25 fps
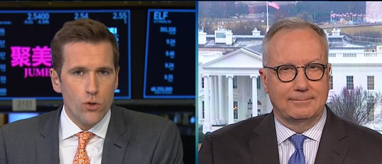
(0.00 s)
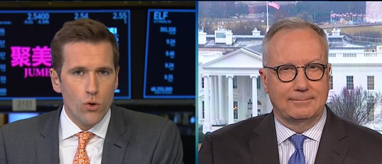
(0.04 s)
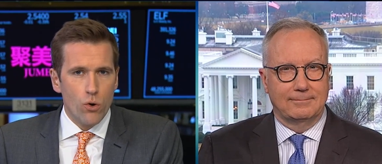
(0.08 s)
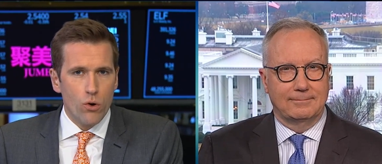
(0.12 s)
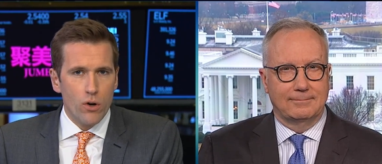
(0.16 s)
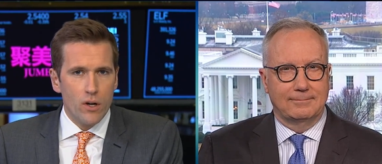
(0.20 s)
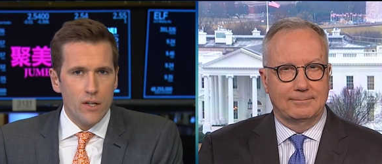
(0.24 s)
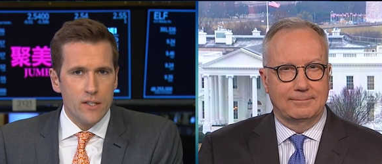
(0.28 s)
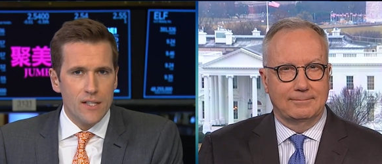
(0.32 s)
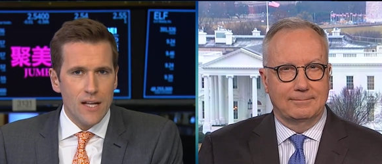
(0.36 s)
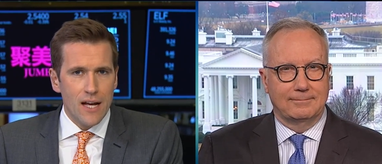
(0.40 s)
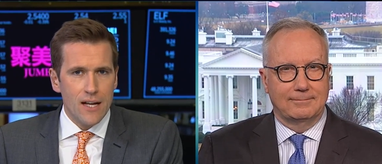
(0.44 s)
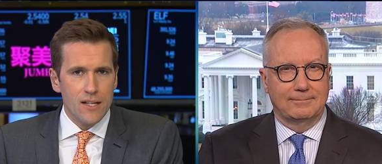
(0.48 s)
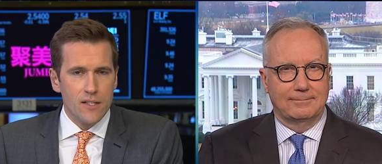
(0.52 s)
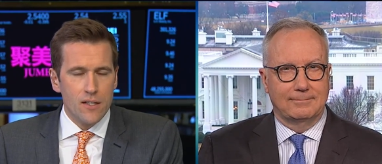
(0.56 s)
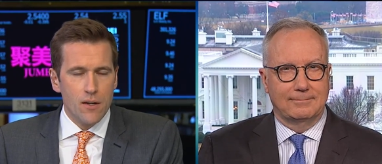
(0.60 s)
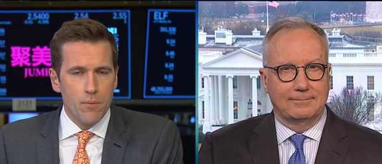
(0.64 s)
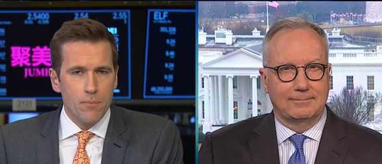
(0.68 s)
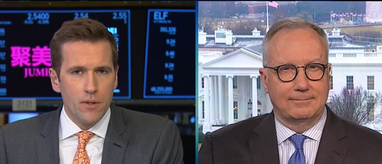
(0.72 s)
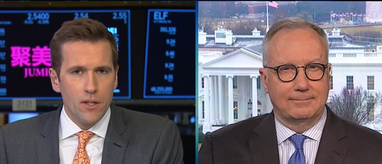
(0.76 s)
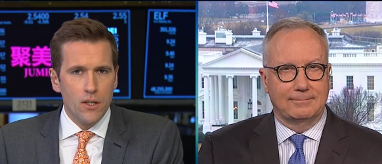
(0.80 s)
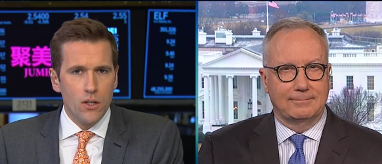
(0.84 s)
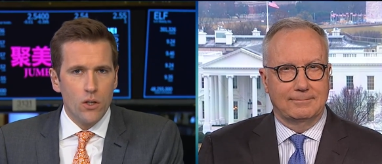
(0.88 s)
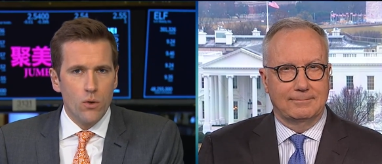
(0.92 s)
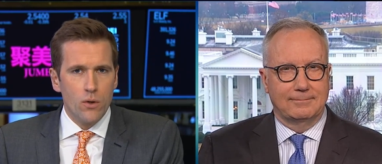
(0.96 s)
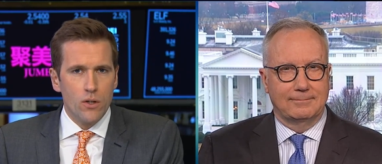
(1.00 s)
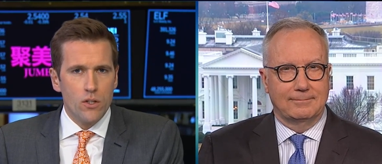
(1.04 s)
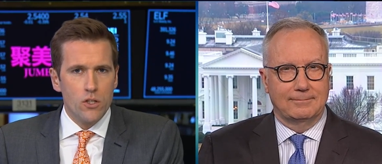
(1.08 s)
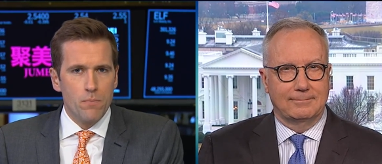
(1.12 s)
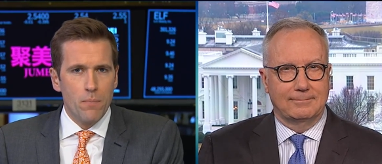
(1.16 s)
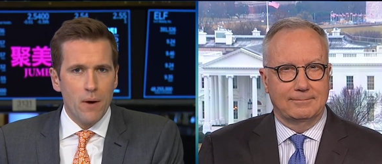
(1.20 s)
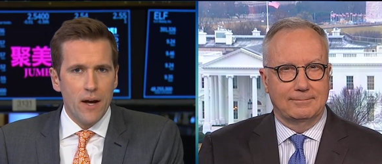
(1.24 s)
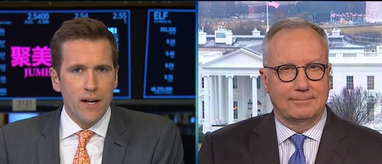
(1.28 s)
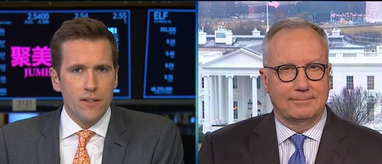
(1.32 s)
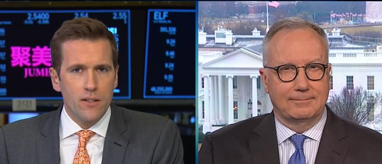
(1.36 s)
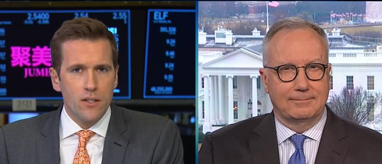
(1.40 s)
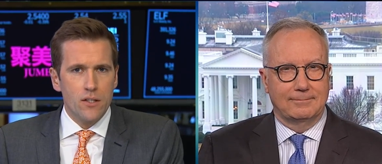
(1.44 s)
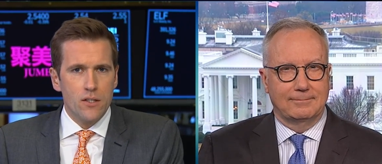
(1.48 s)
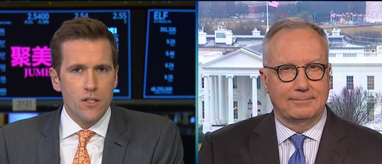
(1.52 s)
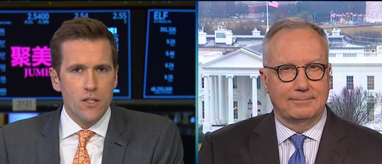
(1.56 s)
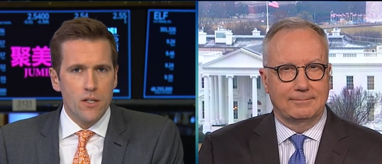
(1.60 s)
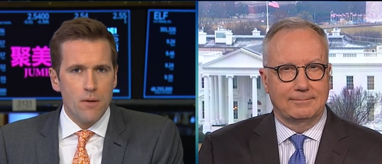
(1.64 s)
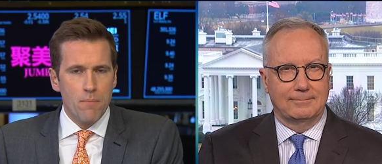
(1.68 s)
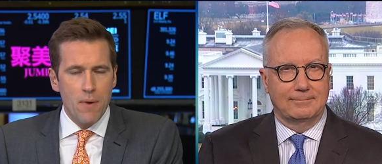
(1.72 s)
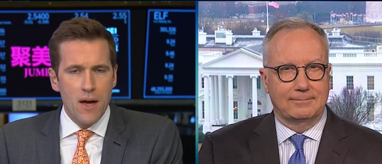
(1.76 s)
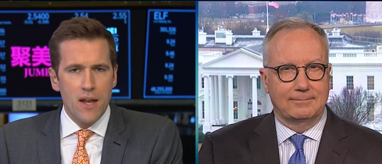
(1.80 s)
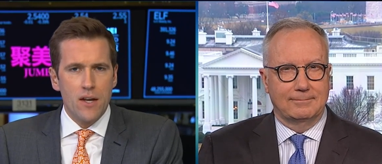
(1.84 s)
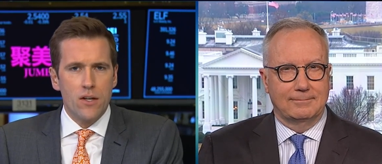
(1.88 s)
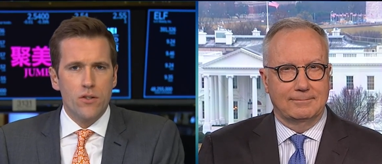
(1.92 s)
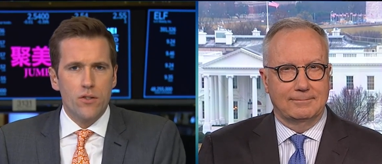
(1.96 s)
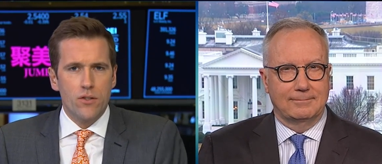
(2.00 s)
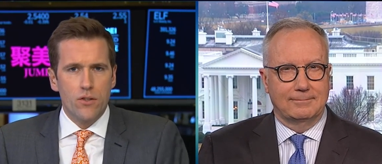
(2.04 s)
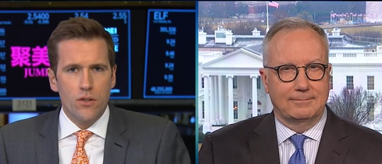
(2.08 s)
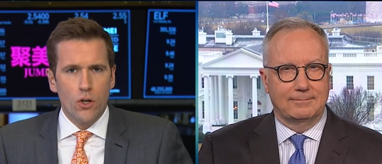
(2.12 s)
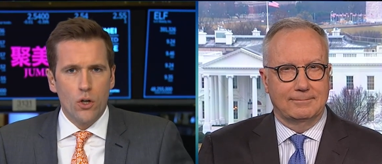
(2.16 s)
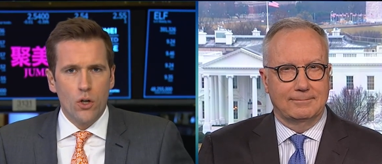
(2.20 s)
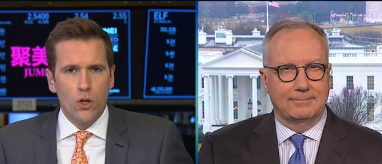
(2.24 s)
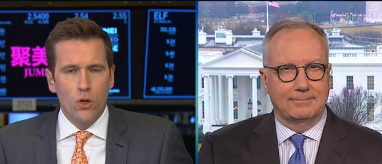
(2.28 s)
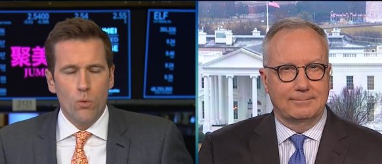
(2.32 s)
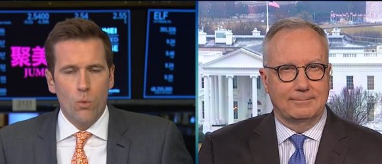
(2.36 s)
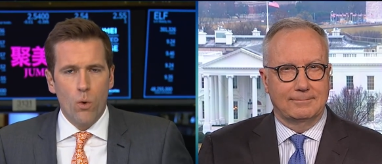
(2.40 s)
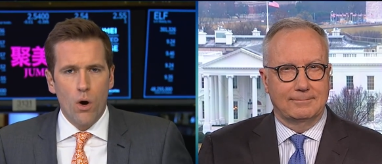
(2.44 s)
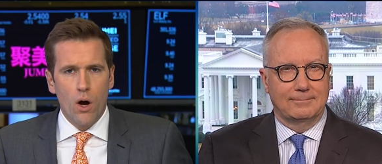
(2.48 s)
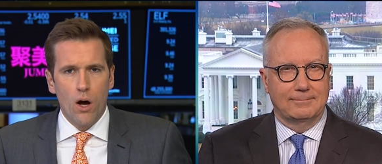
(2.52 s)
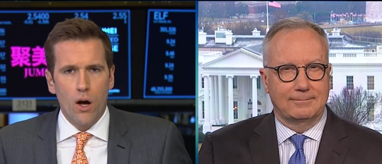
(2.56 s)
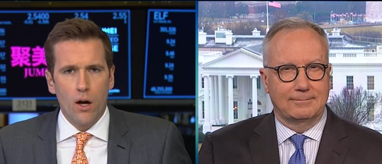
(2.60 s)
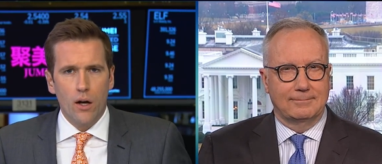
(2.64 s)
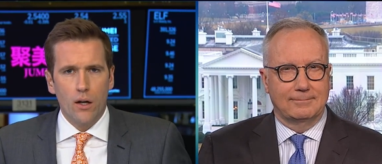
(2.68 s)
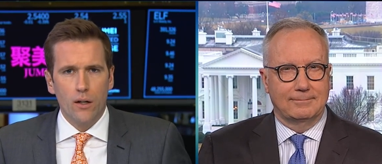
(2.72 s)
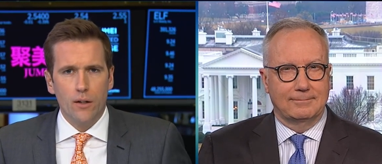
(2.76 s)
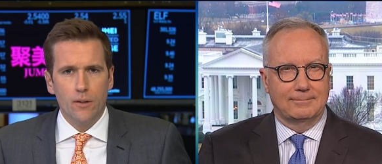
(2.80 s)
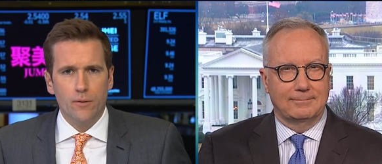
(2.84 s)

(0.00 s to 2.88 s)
Speaker 1: or is that something you expect to cement the good work?